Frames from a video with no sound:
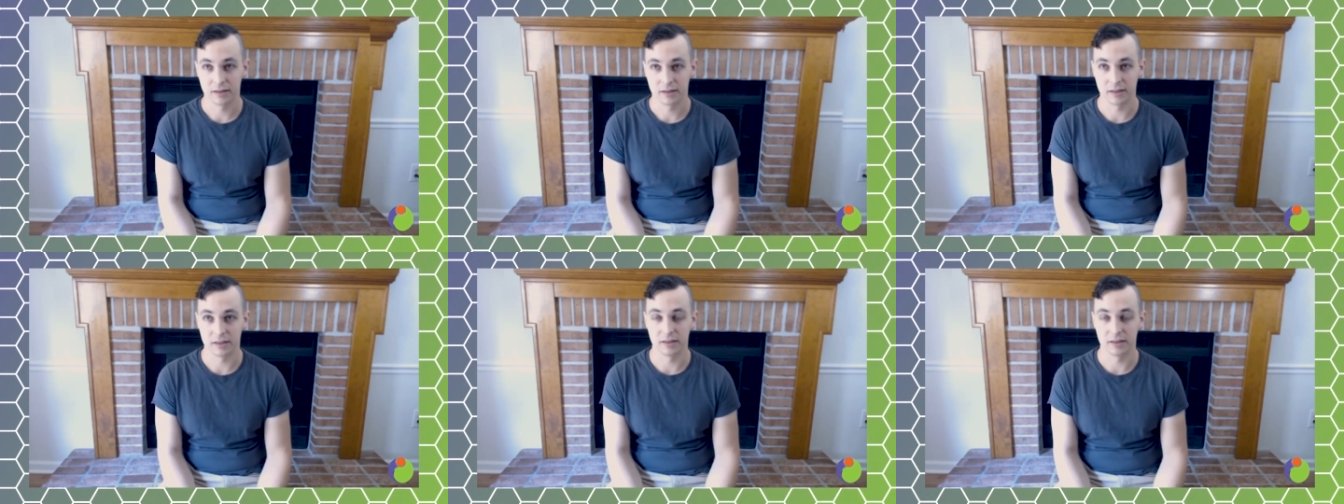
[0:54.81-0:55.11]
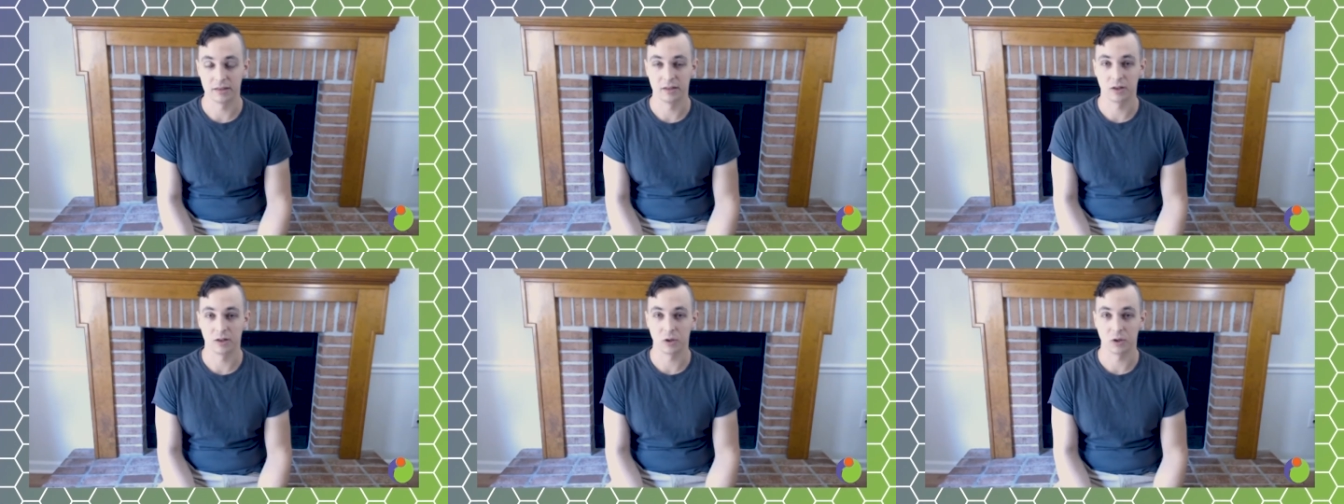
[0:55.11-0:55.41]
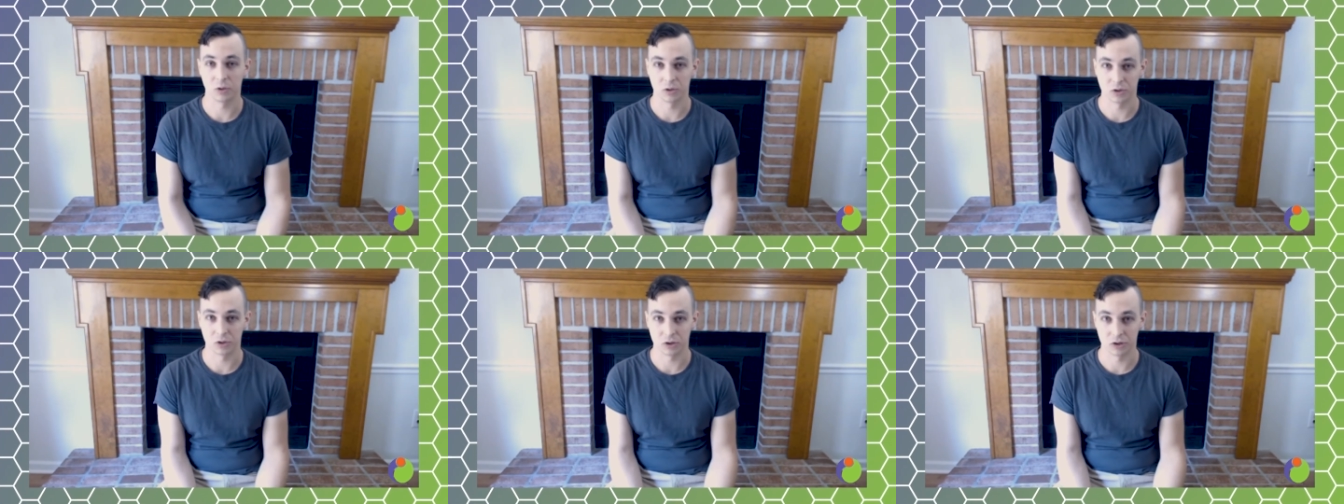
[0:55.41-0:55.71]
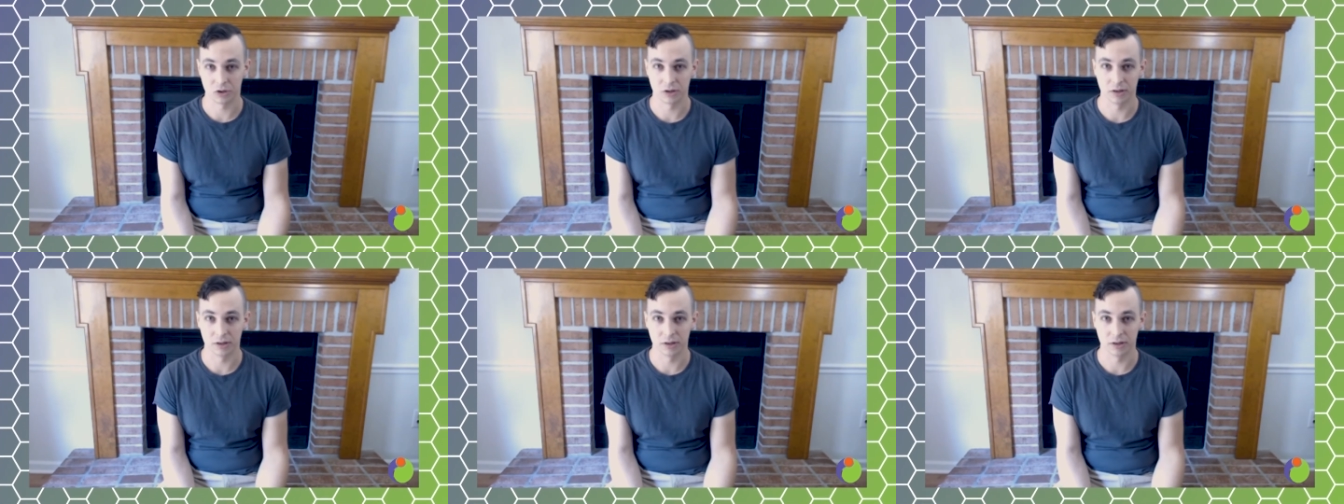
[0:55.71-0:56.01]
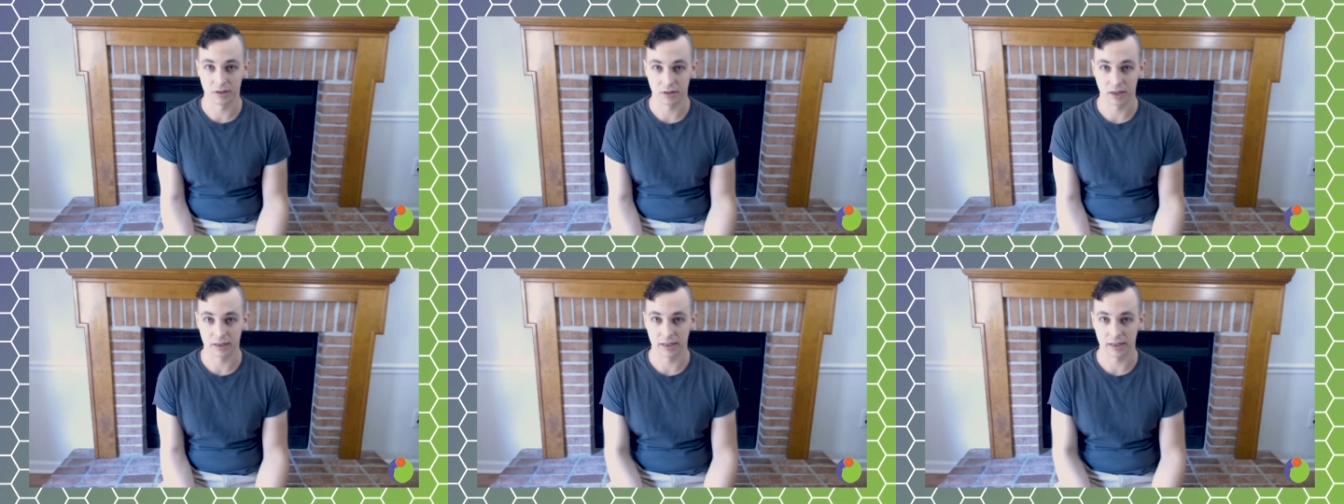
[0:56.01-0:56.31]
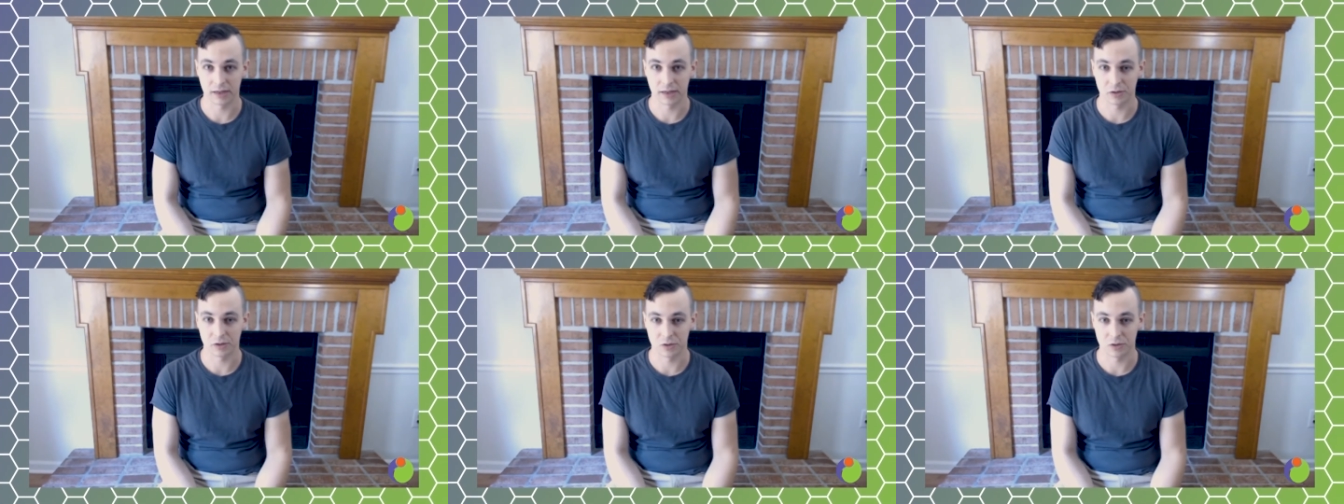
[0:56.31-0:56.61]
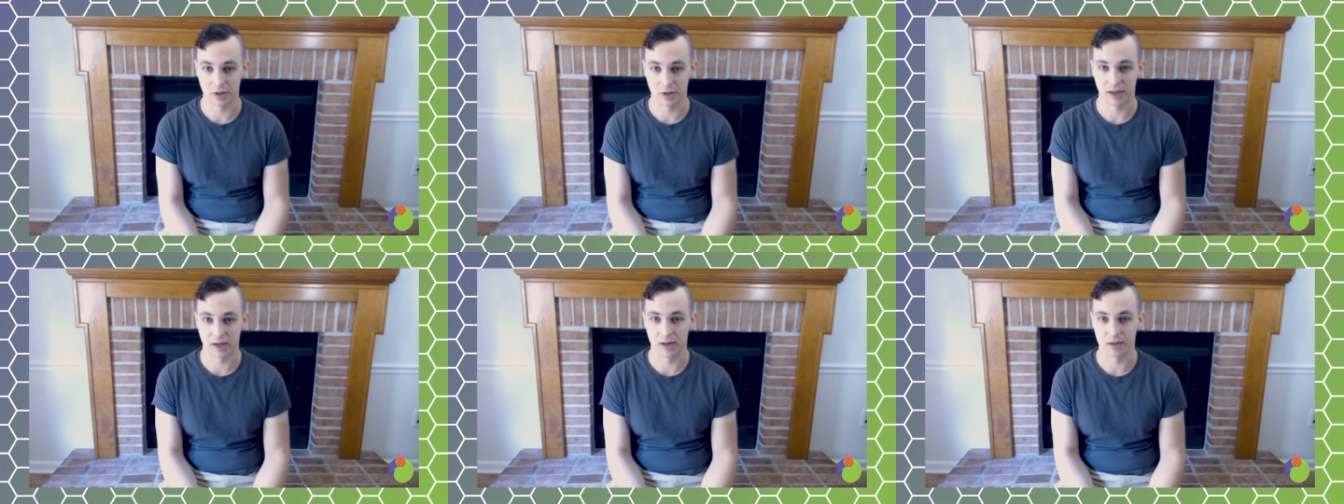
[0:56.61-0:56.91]
The culture allows
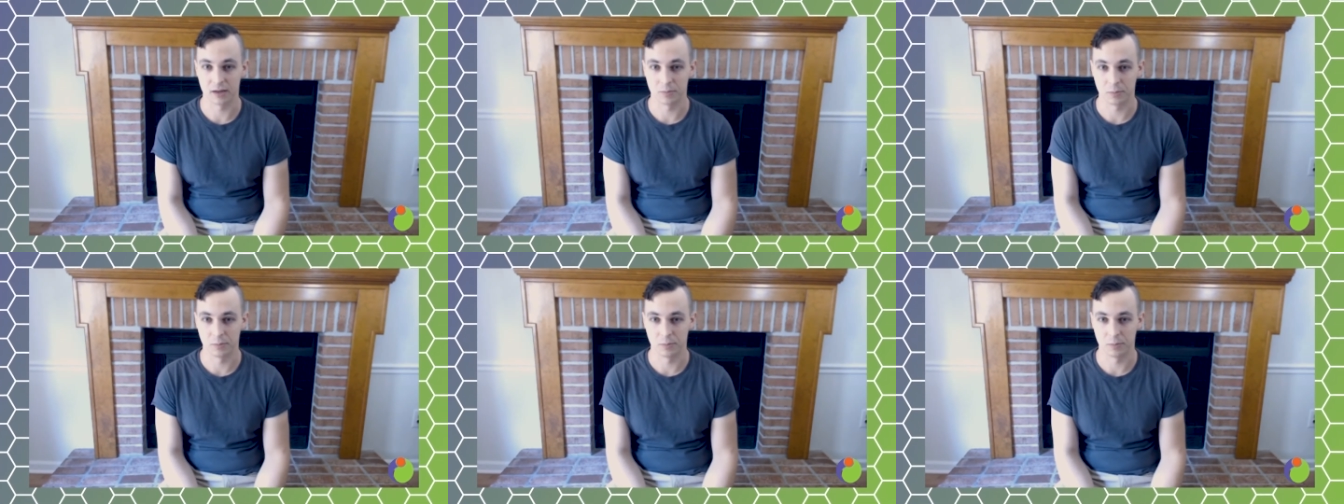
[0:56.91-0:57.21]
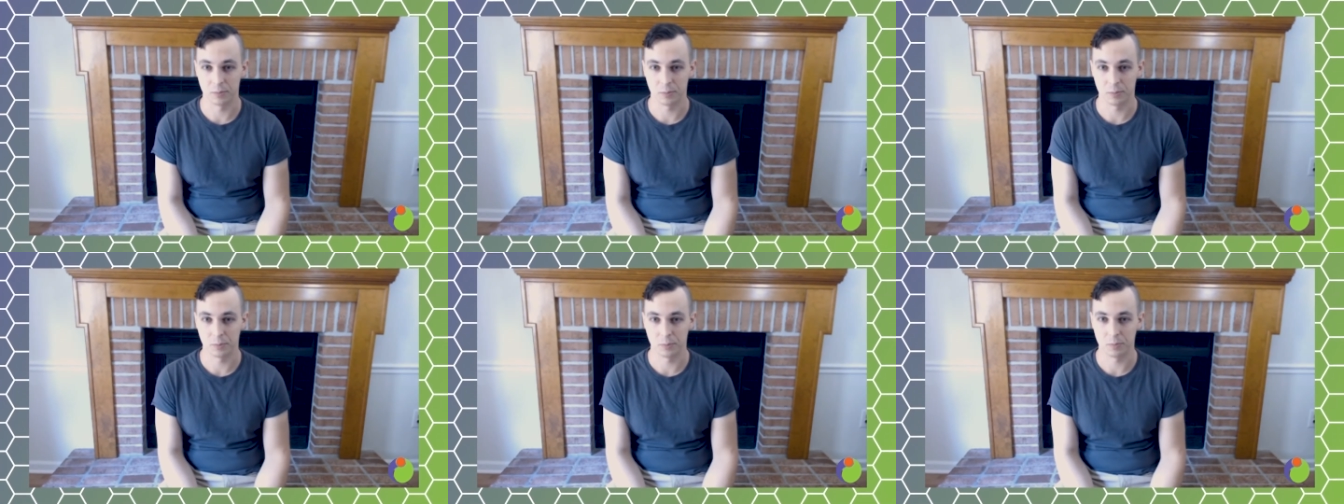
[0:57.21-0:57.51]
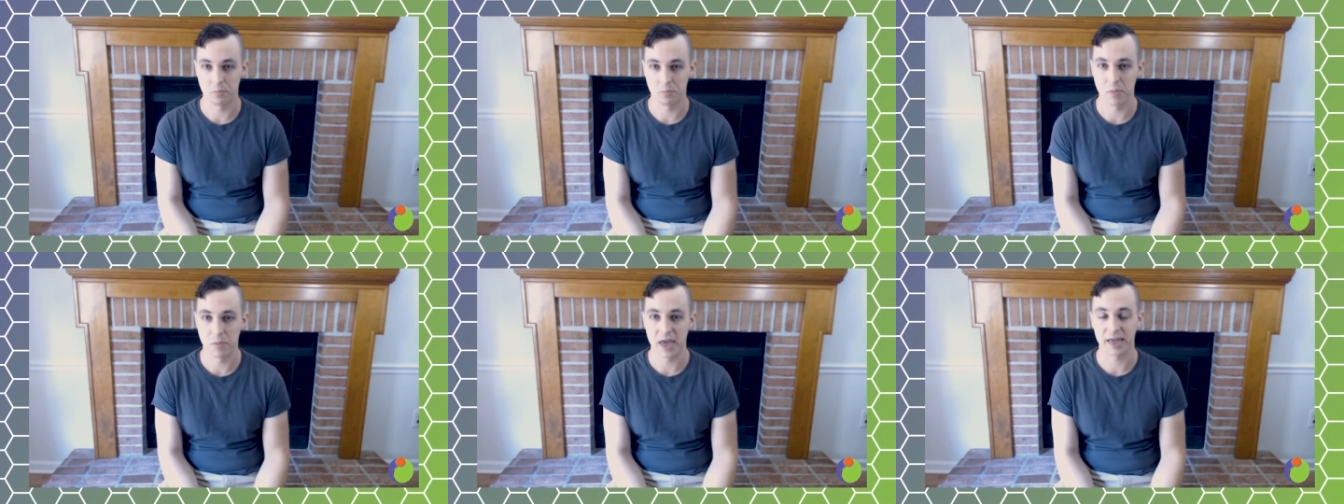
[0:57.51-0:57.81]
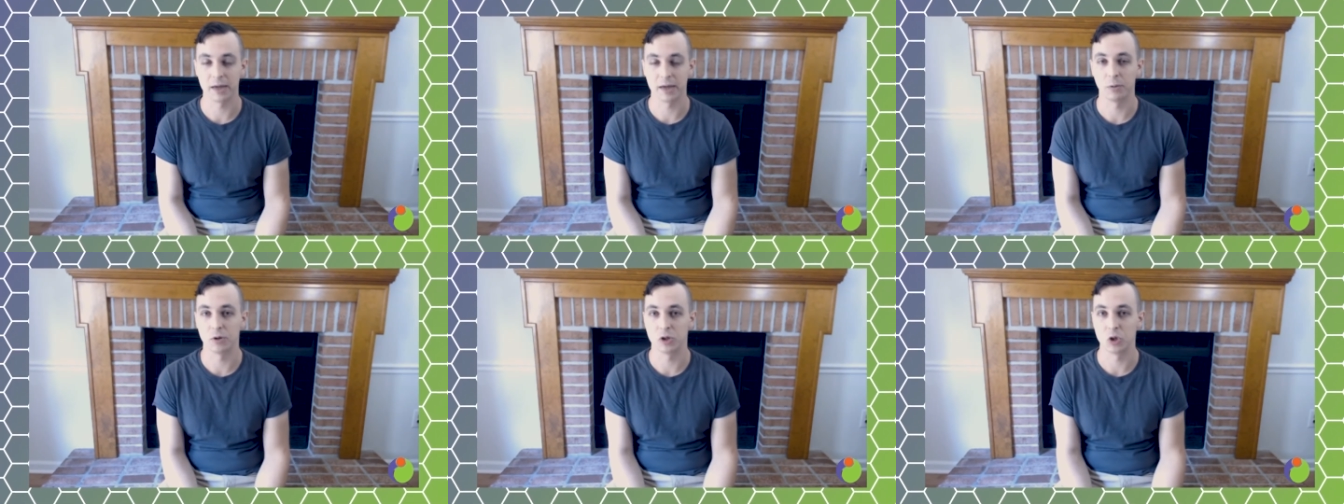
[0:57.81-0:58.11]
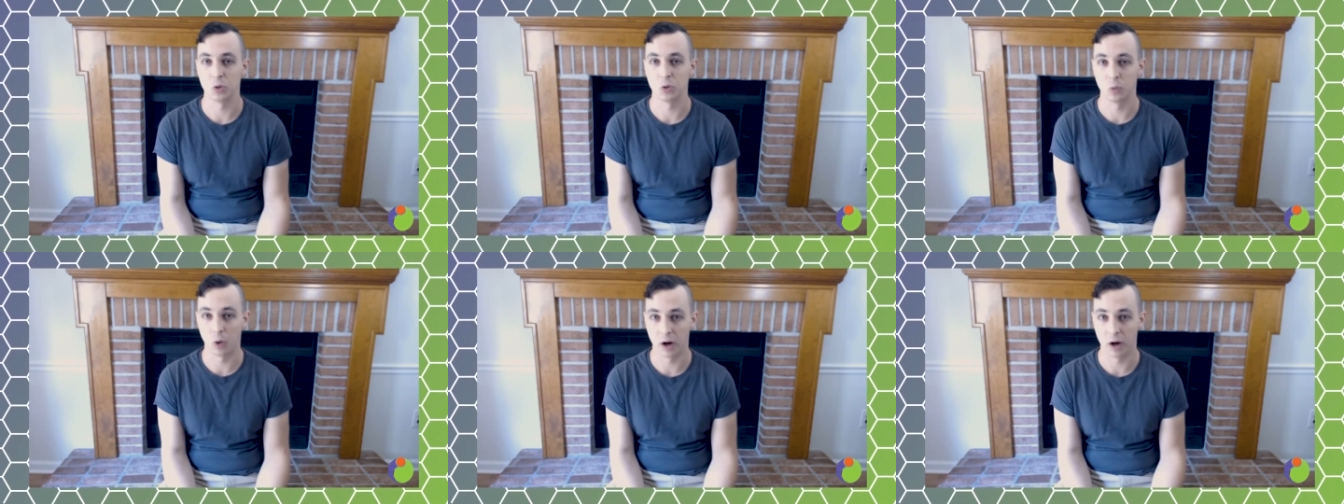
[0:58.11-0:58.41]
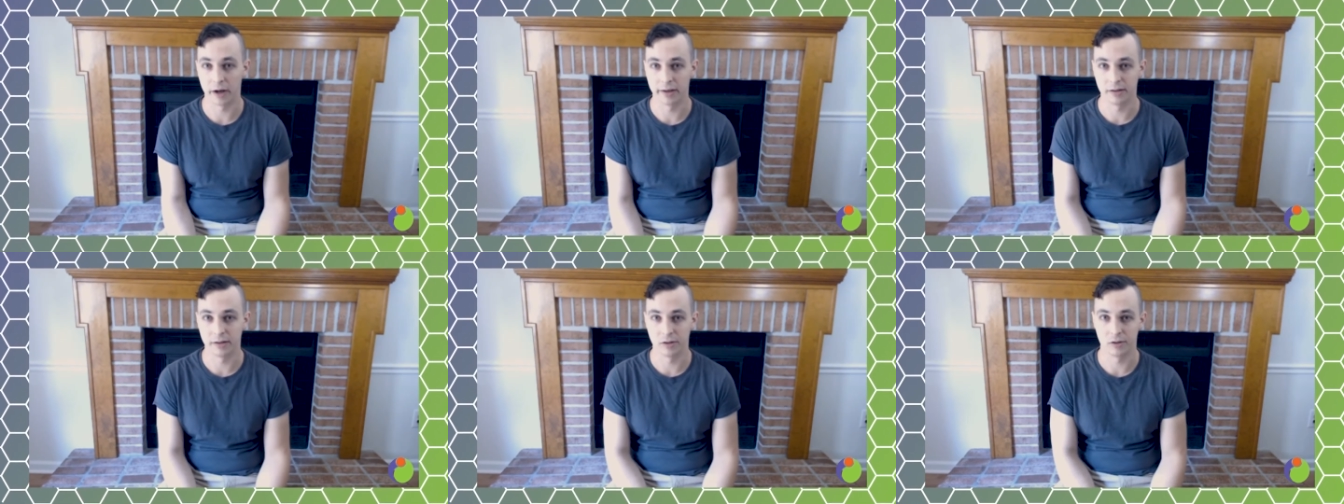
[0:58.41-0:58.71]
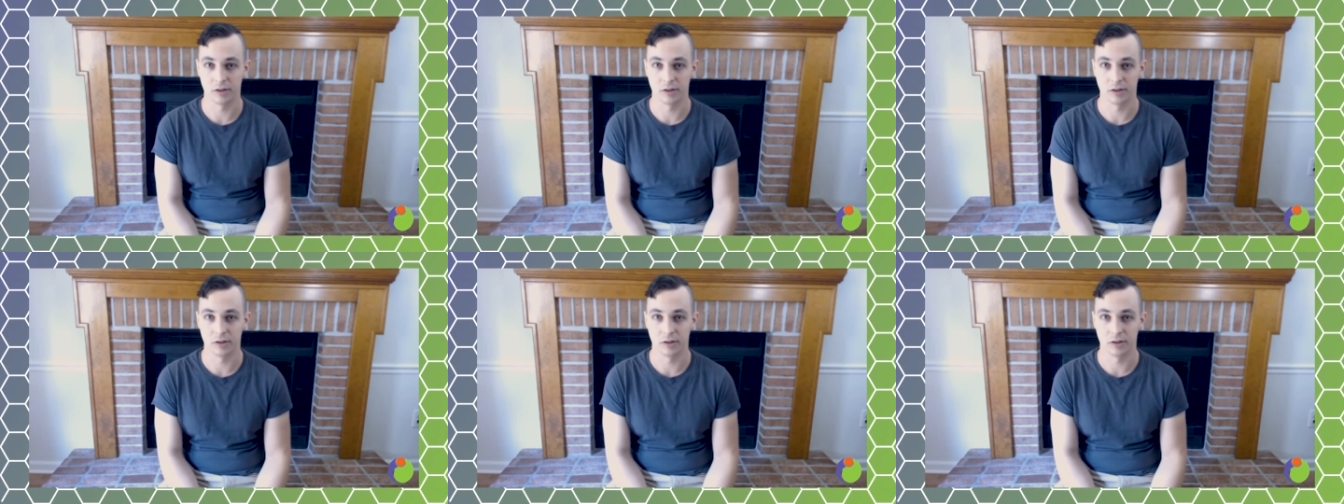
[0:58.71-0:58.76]
you to kind of make it what you want.